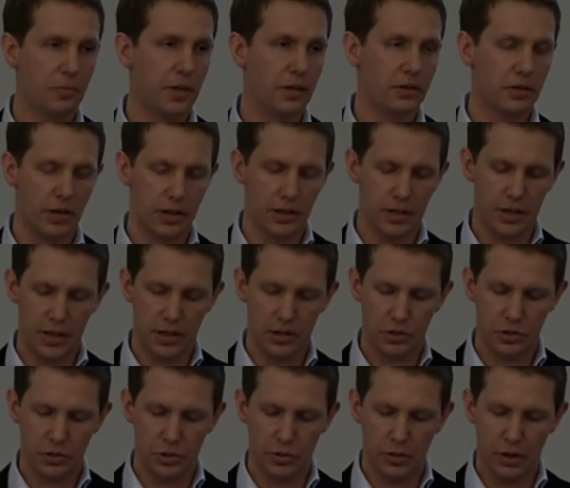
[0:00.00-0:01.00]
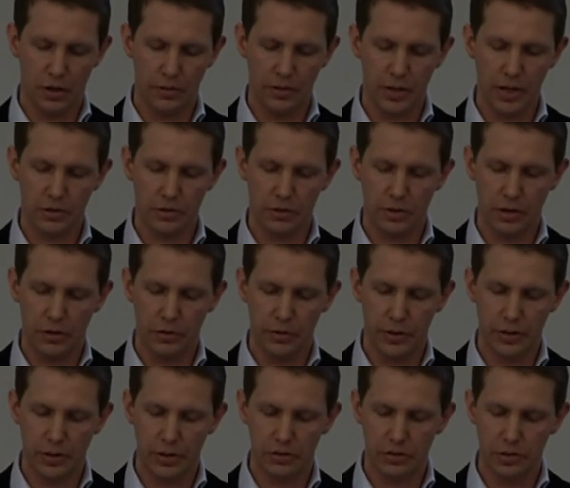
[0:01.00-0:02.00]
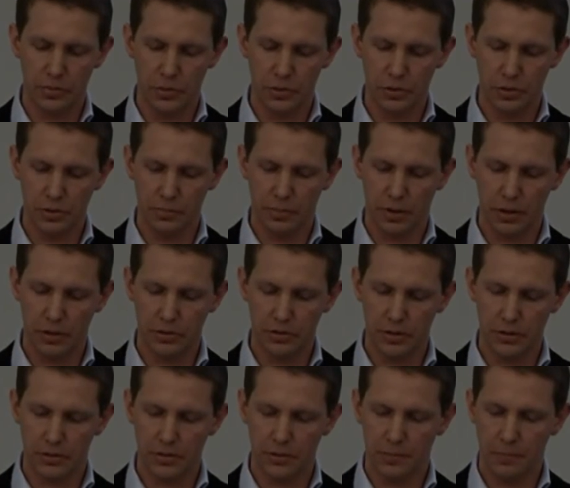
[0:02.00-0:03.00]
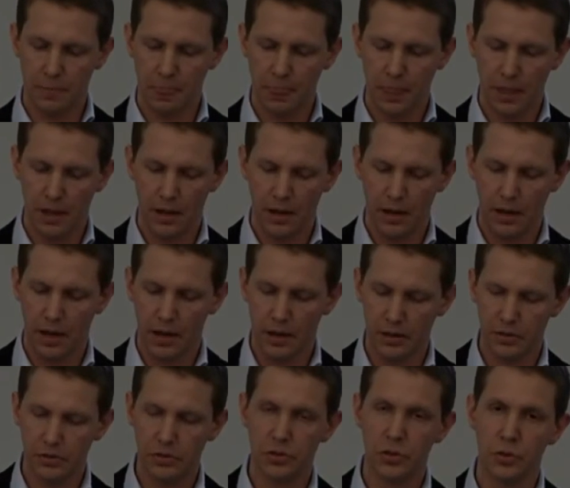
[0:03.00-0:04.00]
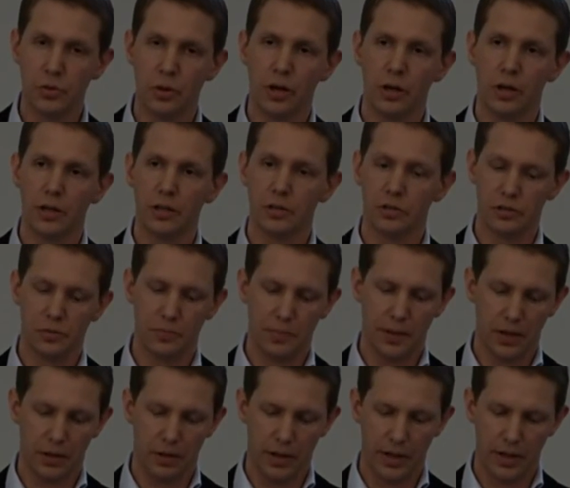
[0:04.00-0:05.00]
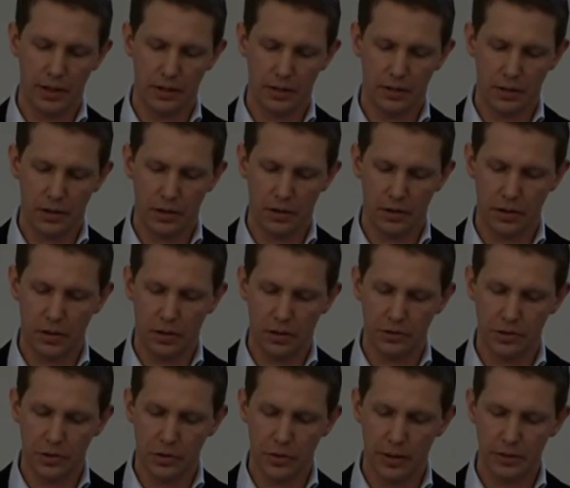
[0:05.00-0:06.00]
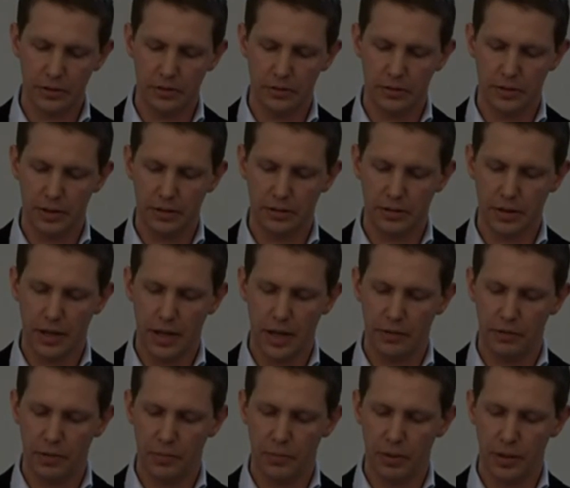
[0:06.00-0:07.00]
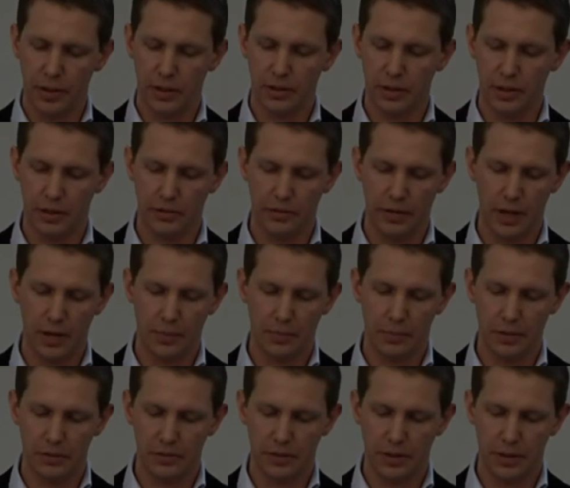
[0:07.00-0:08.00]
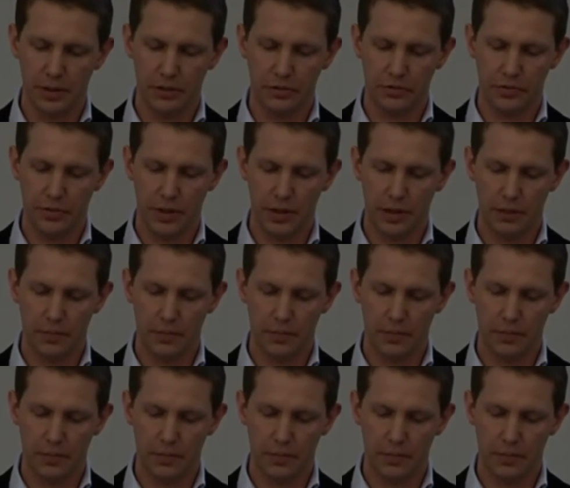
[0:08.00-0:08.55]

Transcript: especially the issue of national redistribution policies. And it is too early to speculate on the consequences this can have on political developments in this